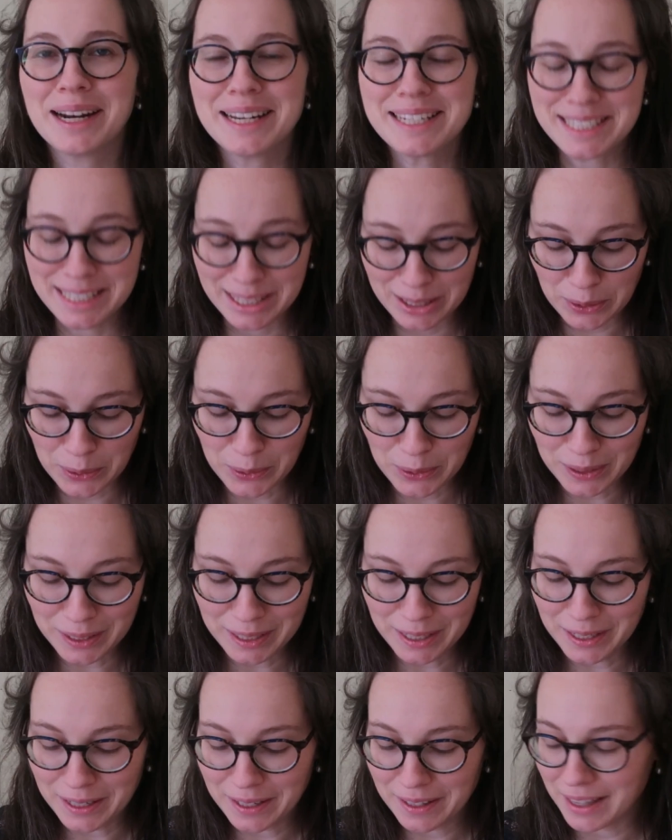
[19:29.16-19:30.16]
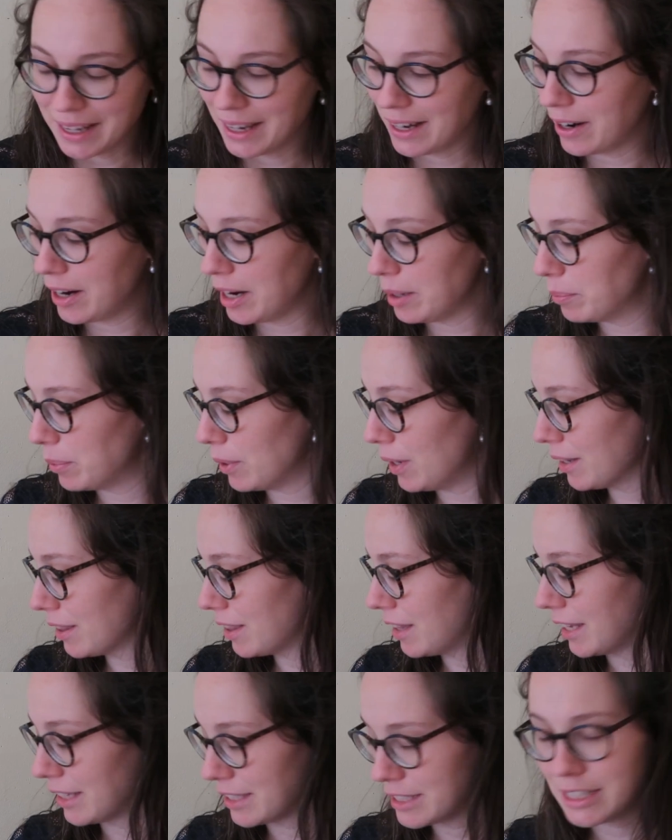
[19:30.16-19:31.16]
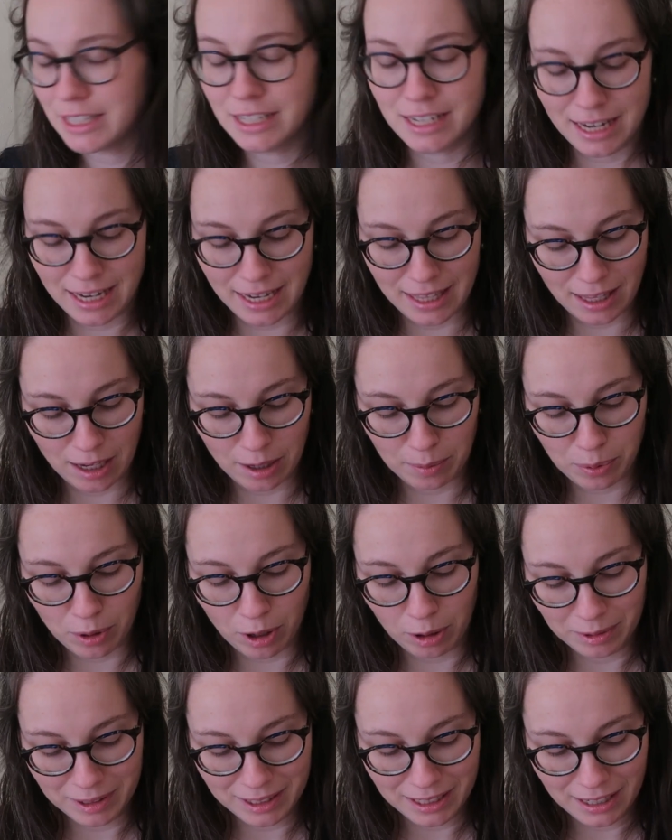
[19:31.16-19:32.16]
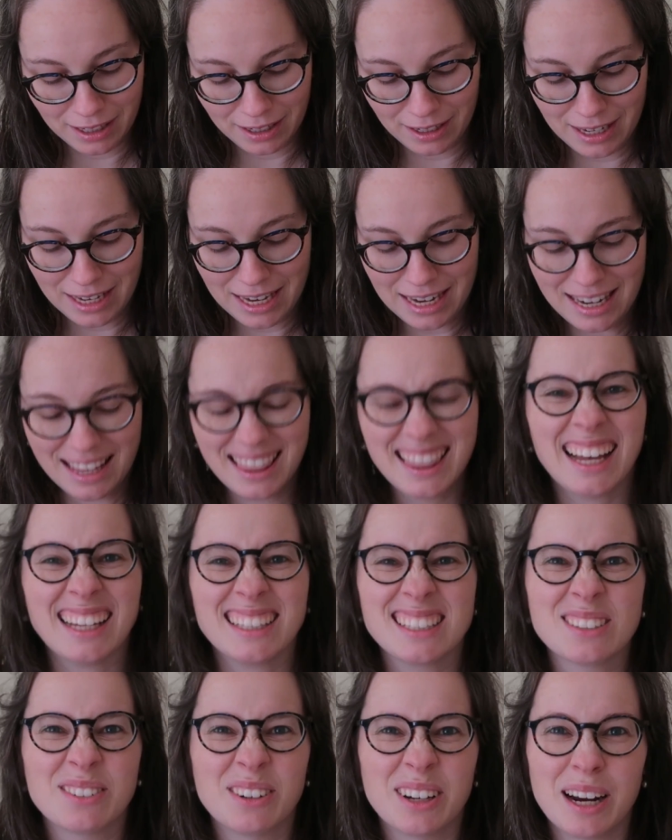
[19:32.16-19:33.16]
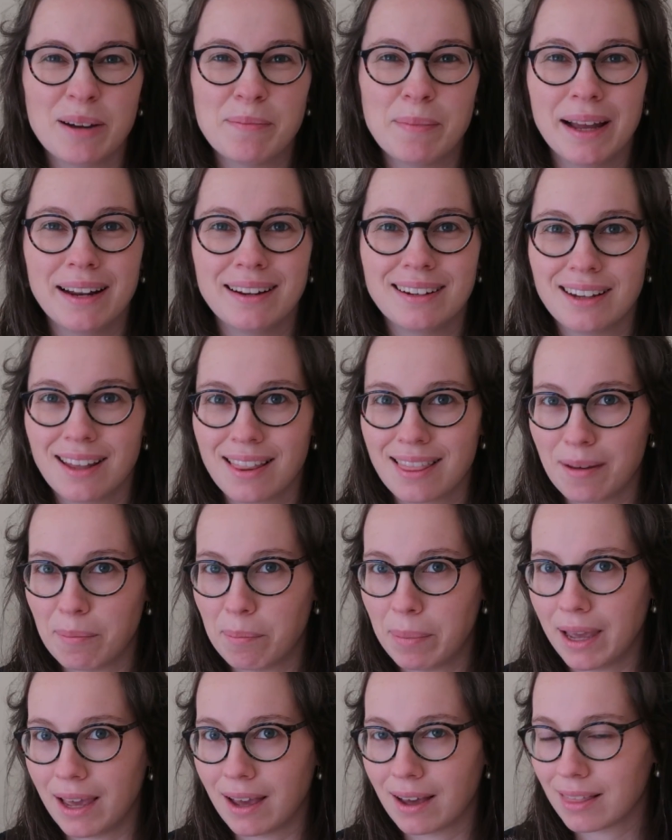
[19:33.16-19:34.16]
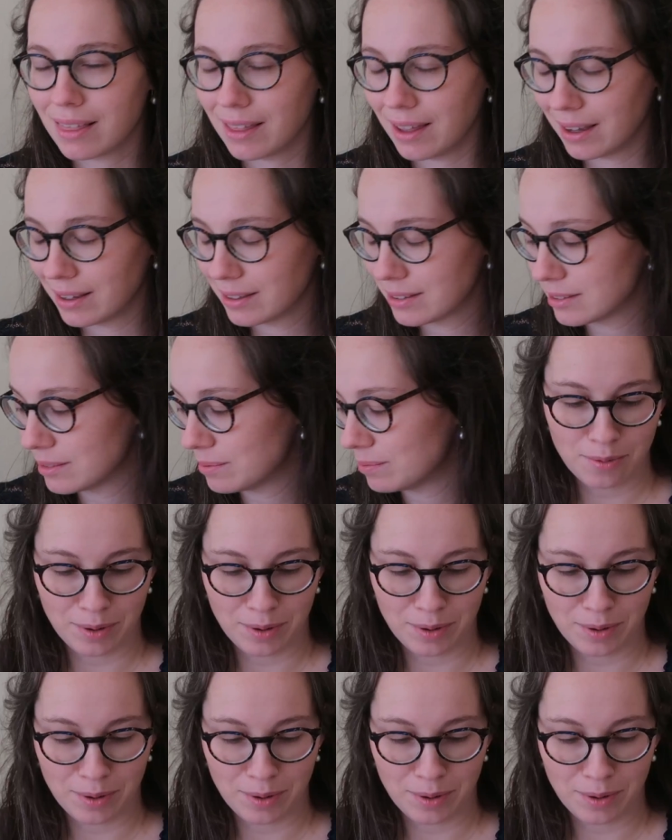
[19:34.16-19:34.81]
when I said earlier that I bought things today that I probably didn't need, that's what I meant, the pink things.